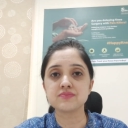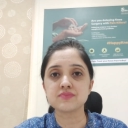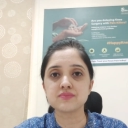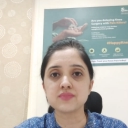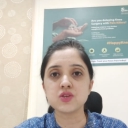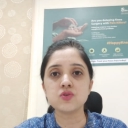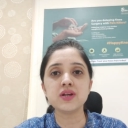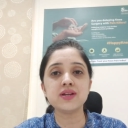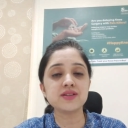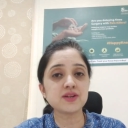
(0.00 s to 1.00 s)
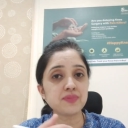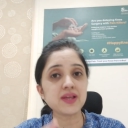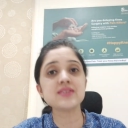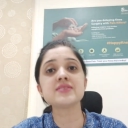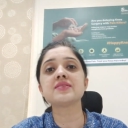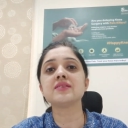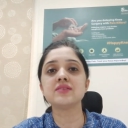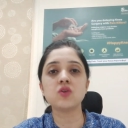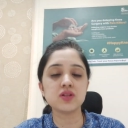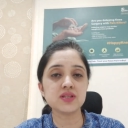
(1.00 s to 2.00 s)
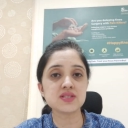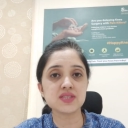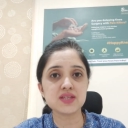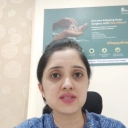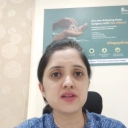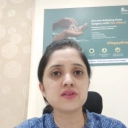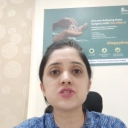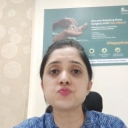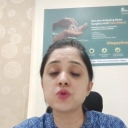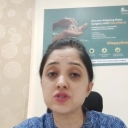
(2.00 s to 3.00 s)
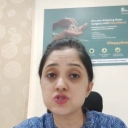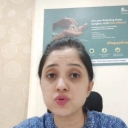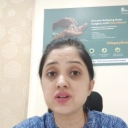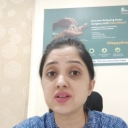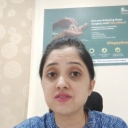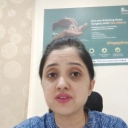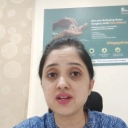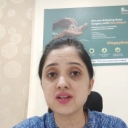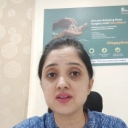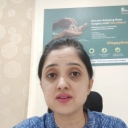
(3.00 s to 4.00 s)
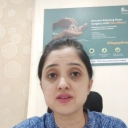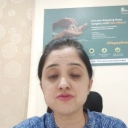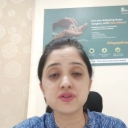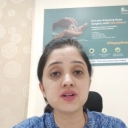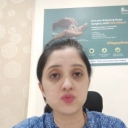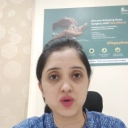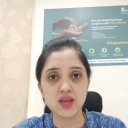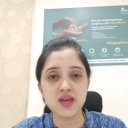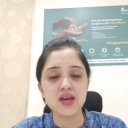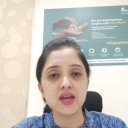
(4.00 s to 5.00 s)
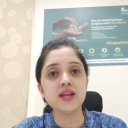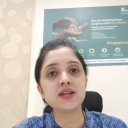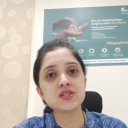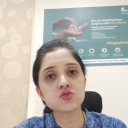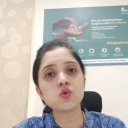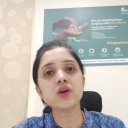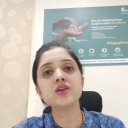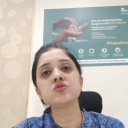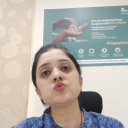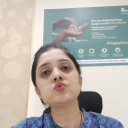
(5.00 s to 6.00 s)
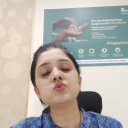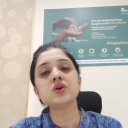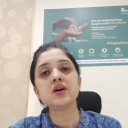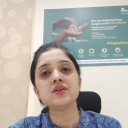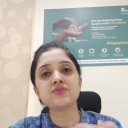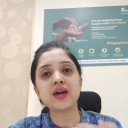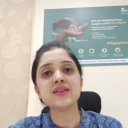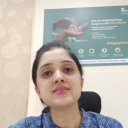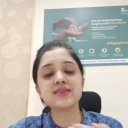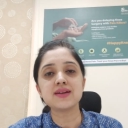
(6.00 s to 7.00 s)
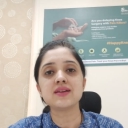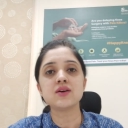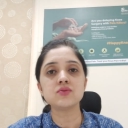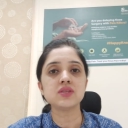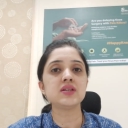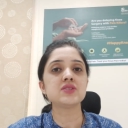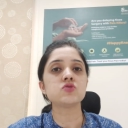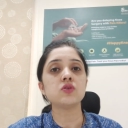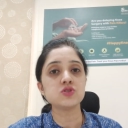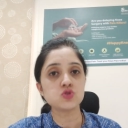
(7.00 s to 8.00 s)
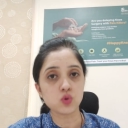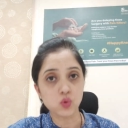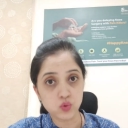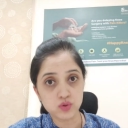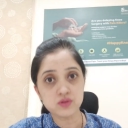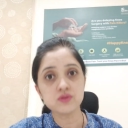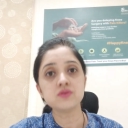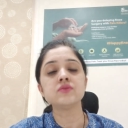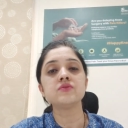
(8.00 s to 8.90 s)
interplays all these things, and it responds to it in a very different way. It is going to try and settle down things on its own